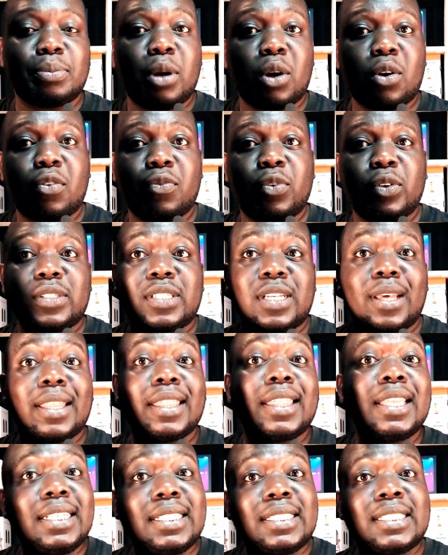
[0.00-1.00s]
microphones. Now
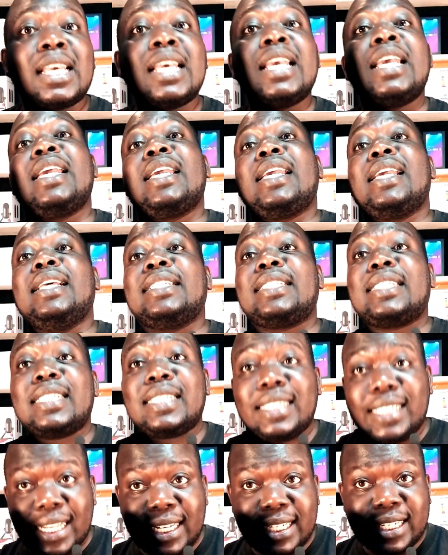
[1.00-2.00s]
these
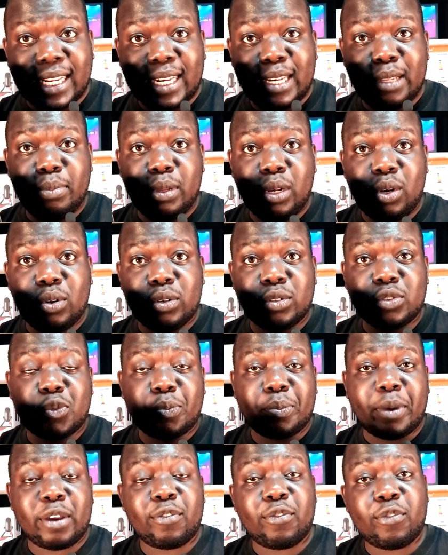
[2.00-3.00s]
incidentally belong
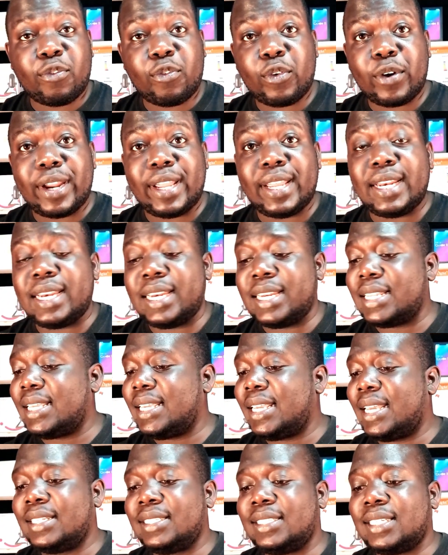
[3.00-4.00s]
to my friend.
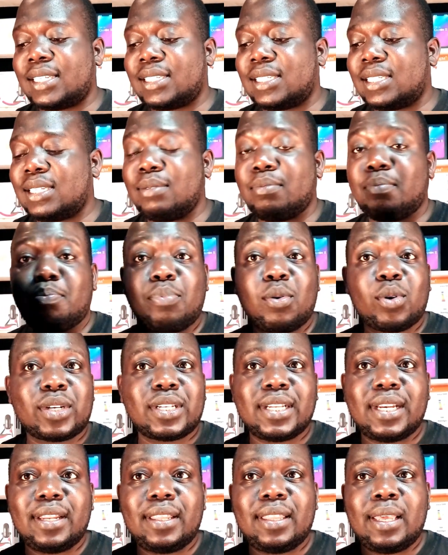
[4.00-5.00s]
He had just
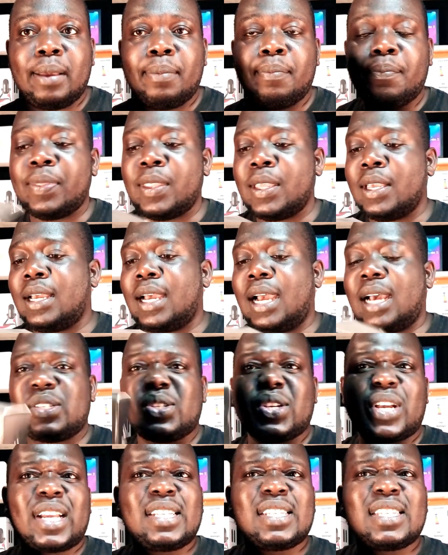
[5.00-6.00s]
imported them.
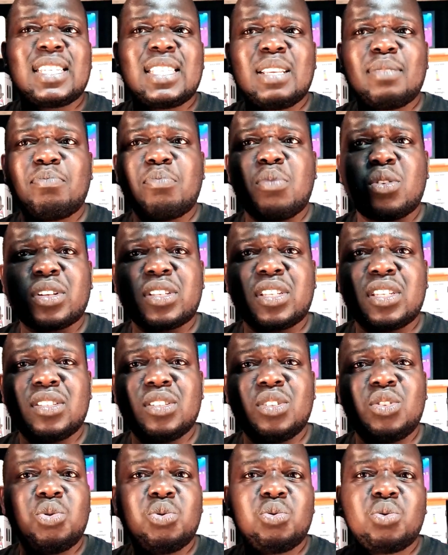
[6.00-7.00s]
As you can see, the boxes
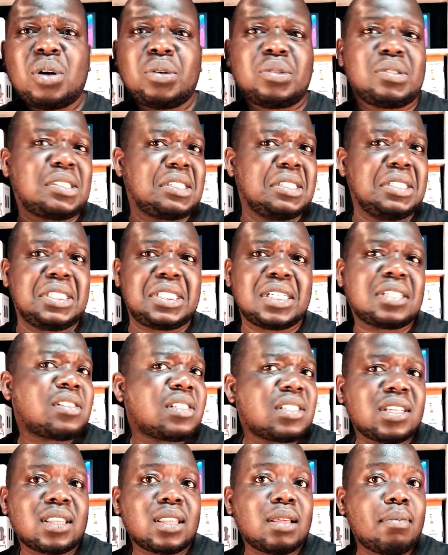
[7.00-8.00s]
new. I was still
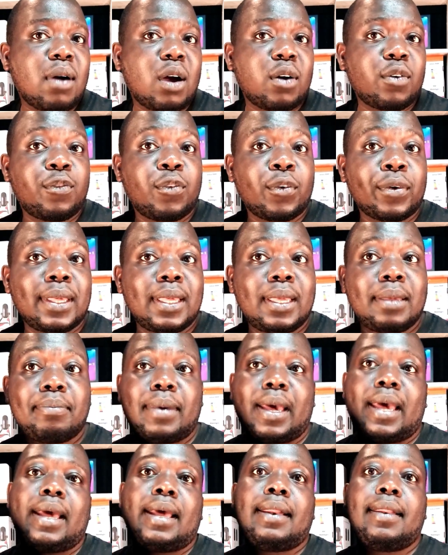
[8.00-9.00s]
testing them out for
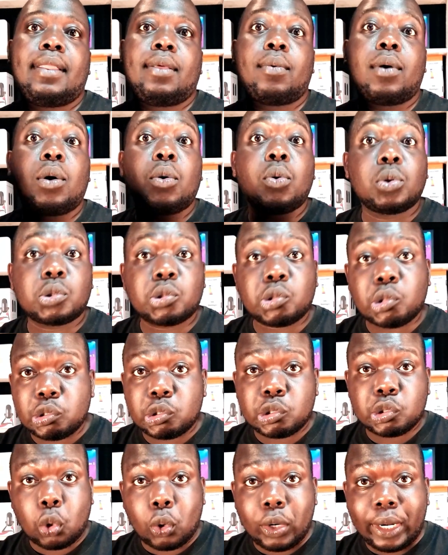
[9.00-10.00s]
him, and they were also
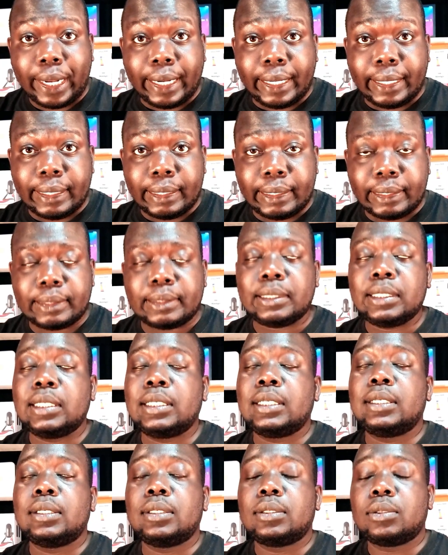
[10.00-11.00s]
stolen.
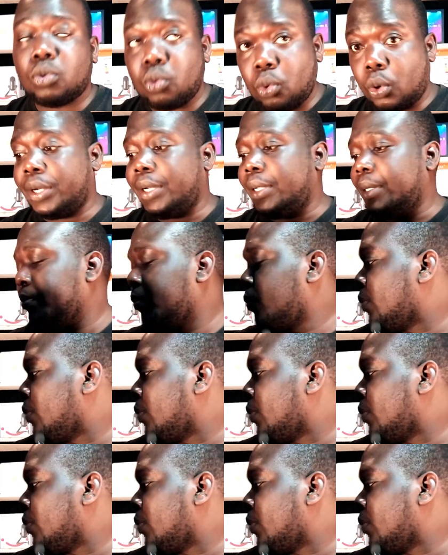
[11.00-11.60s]
Good.